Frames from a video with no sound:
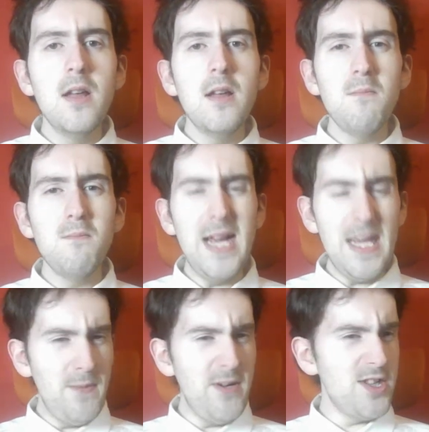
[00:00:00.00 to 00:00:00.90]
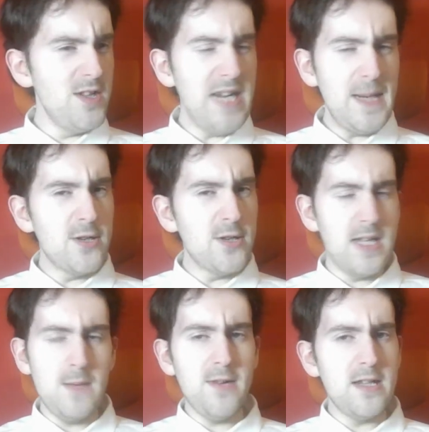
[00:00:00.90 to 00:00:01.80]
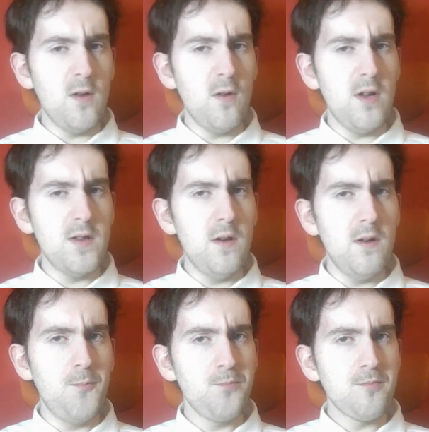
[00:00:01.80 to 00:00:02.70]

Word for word: maybe we shouldn't really trust in President Coin at all.